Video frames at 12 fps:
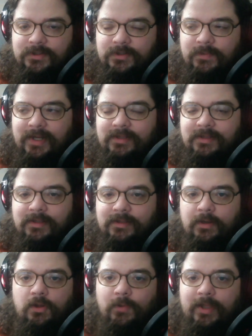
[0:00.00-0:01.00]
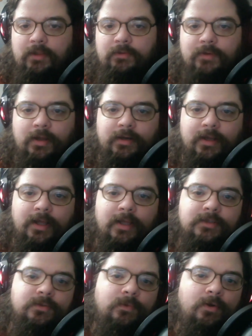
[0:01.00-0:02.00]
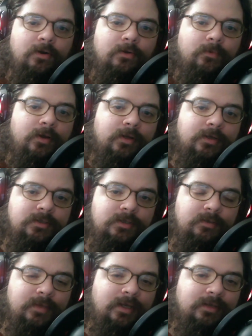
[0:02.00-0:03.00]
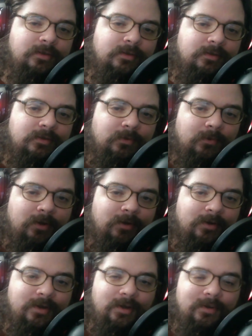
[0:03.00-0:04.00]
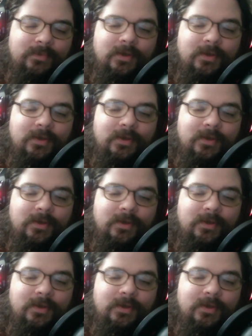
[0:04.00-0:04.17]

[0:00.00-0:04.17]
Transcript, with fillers: Like you might think like oh Elrond has the water one because he made the the water come.